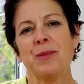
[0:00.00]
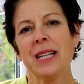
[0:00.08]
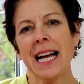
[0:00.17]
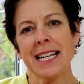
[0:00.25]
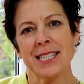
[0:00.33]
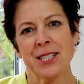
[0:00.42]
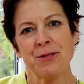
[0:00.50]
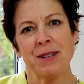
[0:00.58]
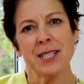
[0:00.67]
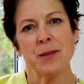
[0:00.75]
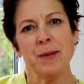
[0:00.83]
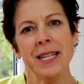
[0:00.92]
molasses
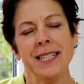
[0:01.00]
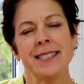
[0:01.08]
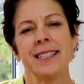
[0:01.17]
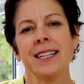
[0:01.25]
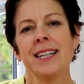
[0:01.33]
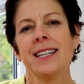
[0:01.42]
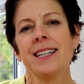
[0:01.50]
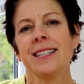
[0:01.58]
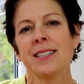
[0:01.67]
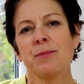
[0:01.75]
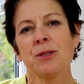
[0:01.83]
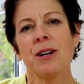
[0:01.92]
recipes,
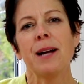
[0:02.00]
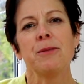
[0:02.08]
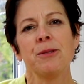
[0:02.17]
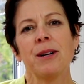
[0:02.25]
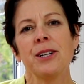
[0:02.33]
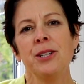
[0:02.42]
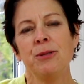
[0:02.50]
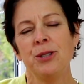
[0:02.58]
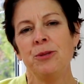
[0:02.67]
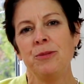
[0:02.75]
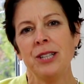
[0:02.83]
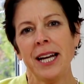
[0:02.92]
subscribe to our
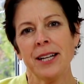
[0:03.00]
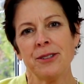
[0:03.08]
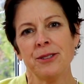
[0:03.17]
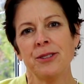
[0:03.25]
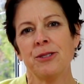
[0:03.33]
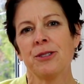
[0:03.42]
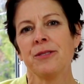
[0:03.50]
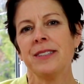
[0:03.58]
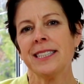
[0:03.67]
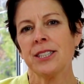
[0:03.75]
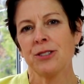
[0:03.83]
YouTube channel or visit